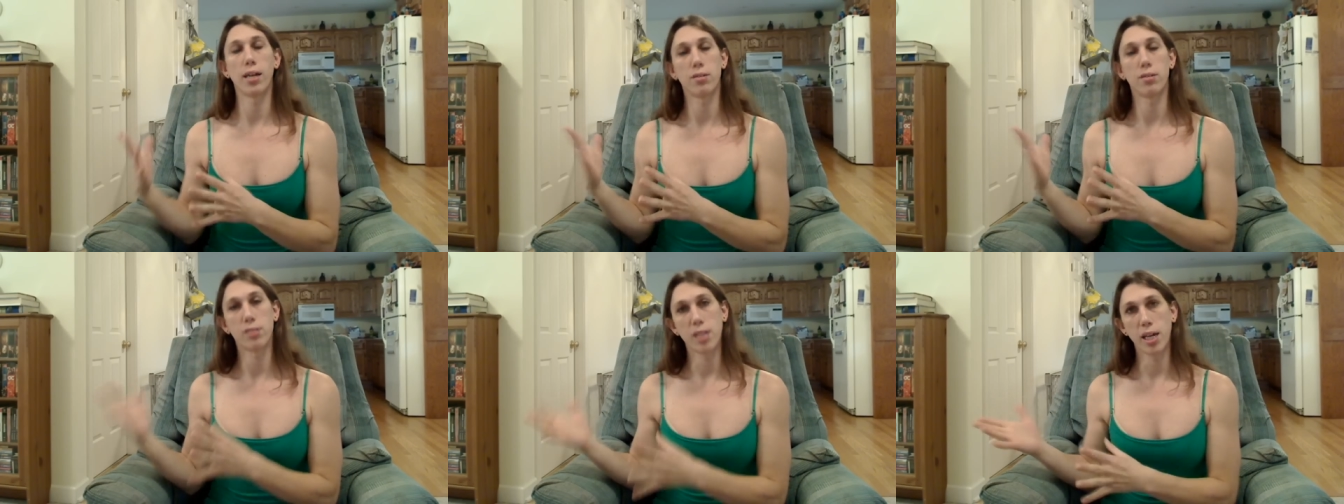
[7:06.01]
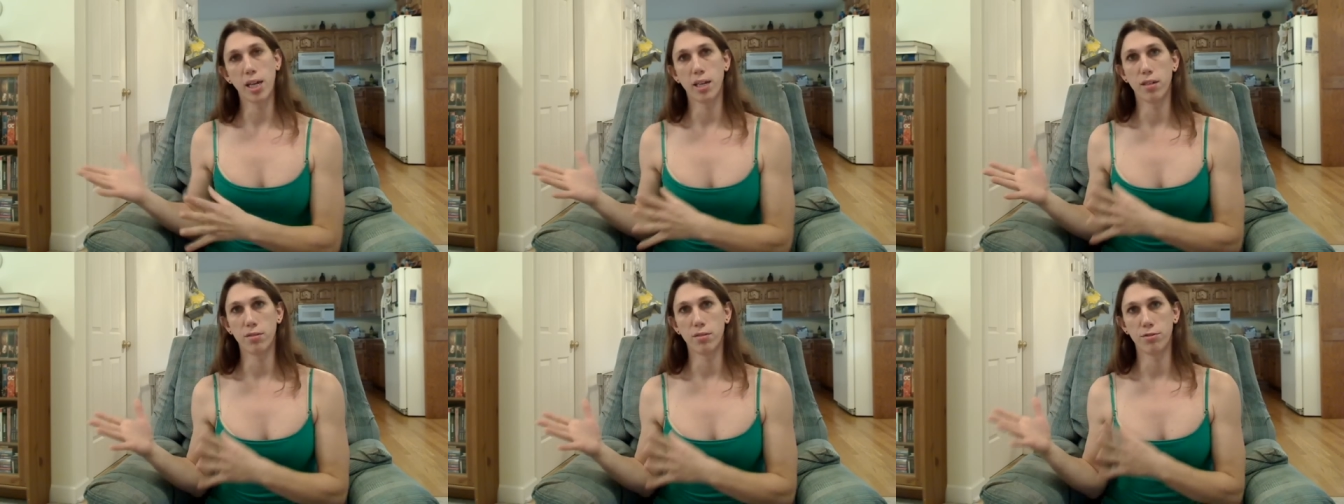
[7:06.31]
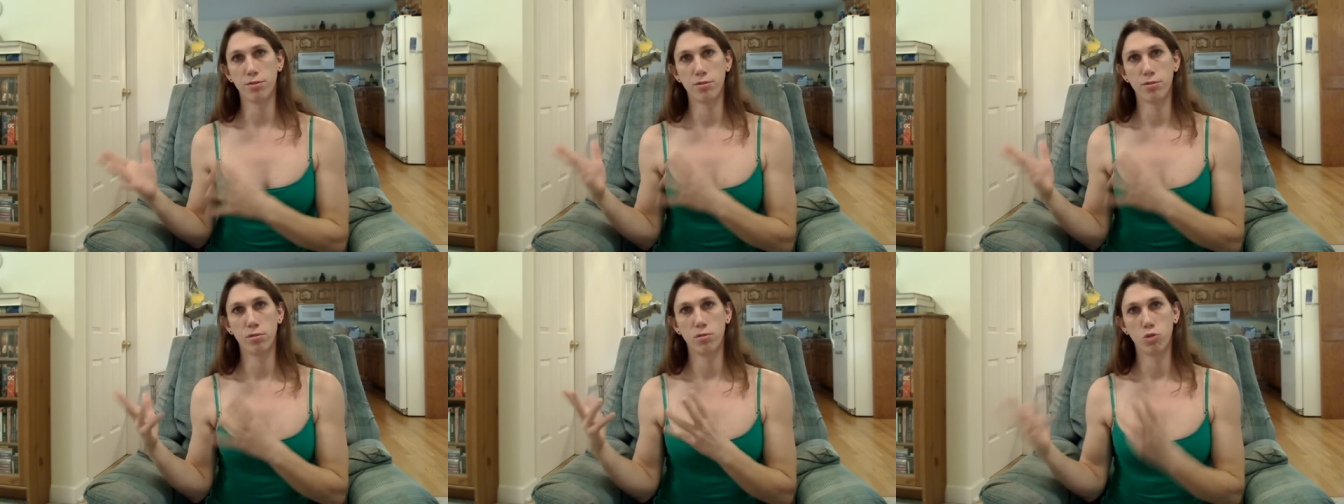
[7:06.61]
outside
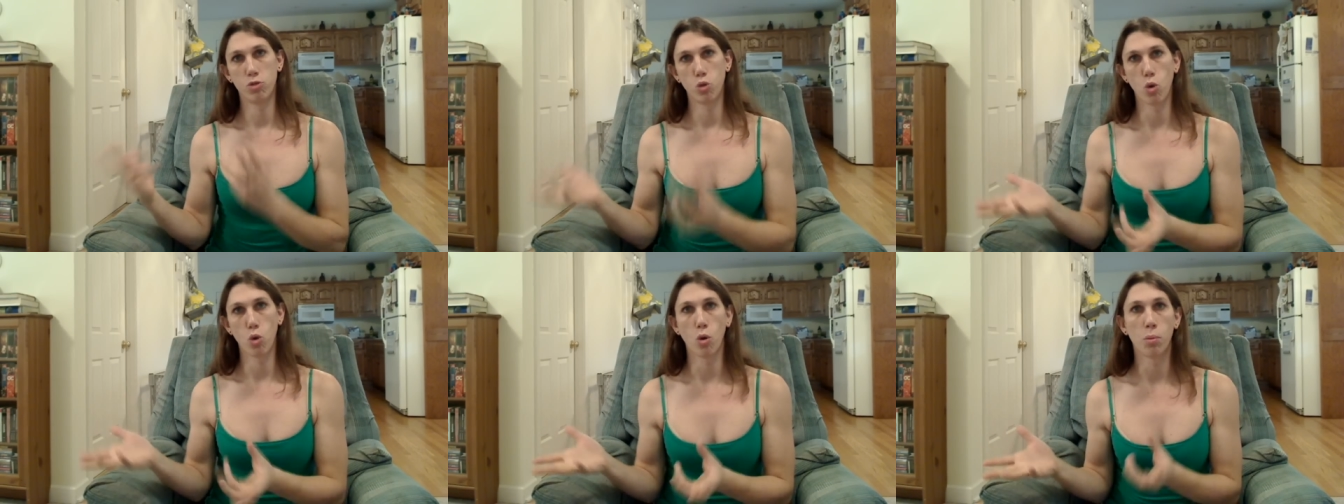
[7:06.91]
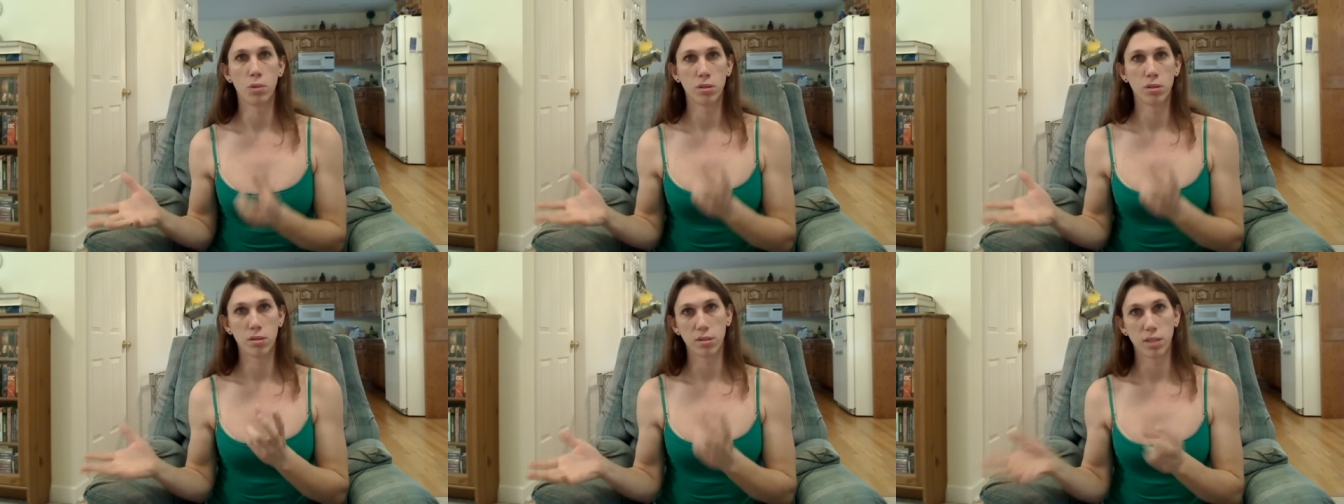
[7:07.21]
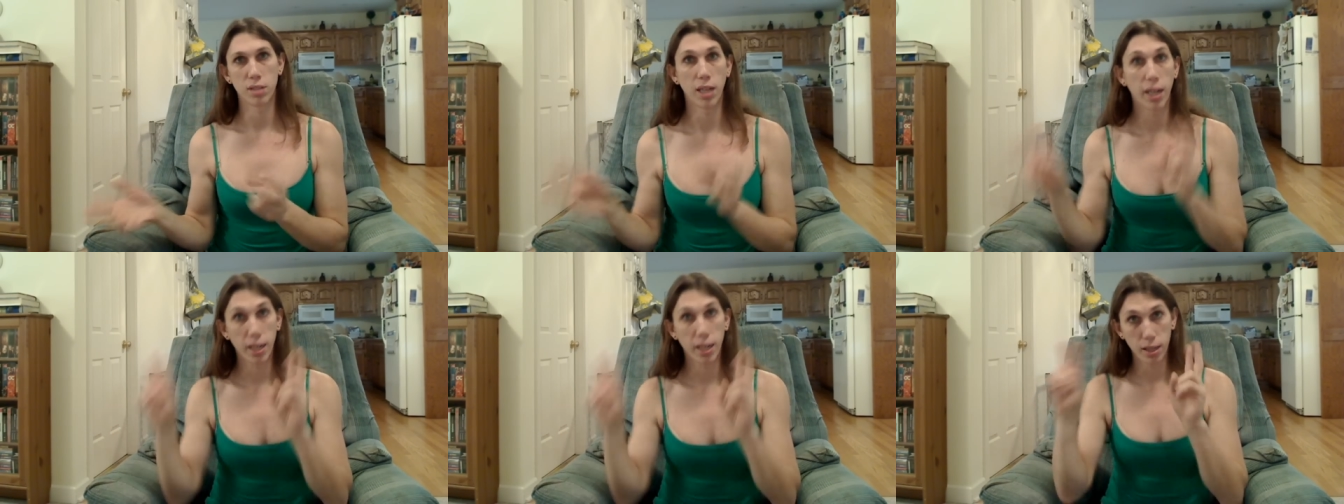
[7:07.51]
of normal
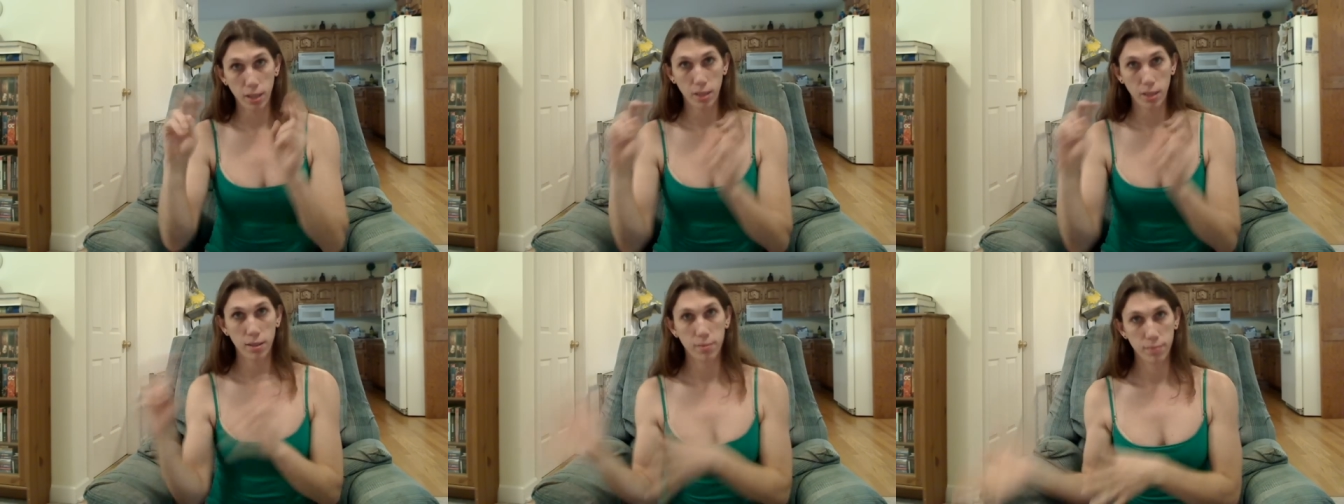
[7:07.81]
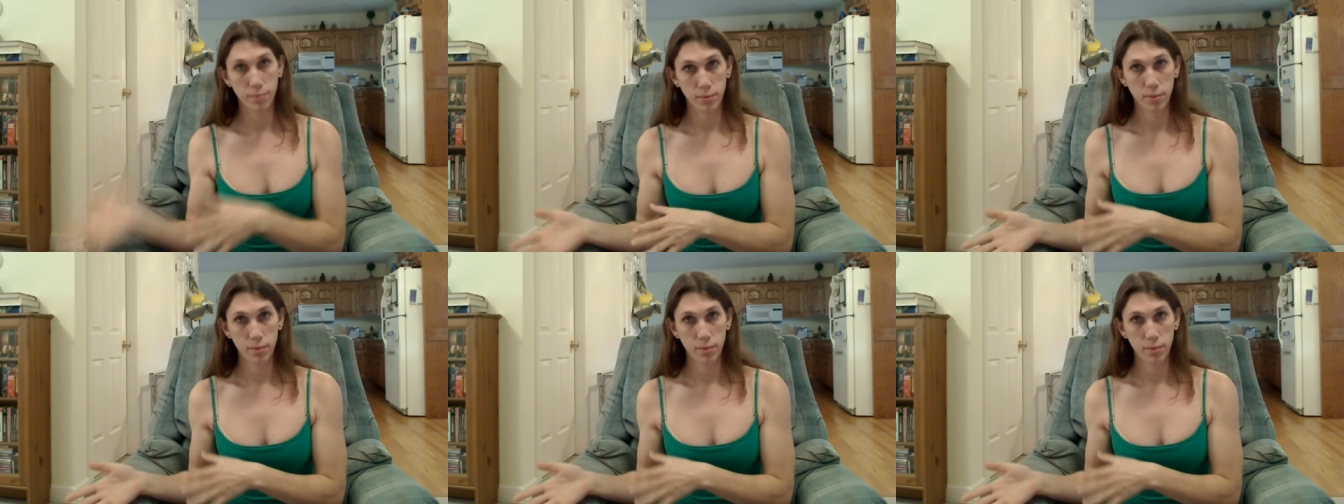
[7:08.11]
society.